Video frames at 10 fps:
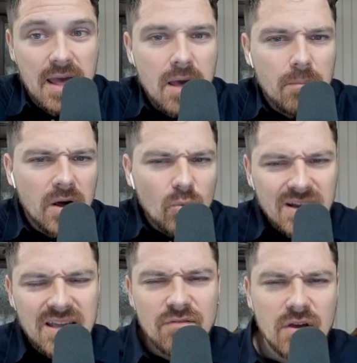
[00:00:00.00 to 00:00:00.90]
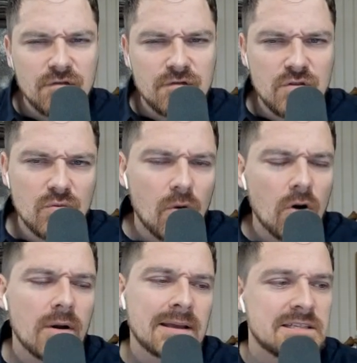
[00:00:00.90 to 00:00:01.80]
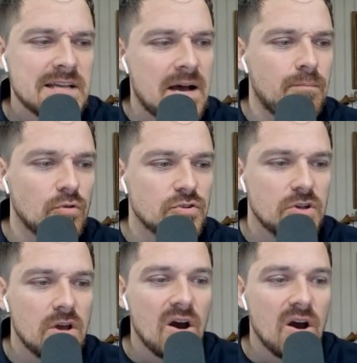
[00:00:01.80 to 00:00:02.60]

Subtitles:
But I want to give you a few more examples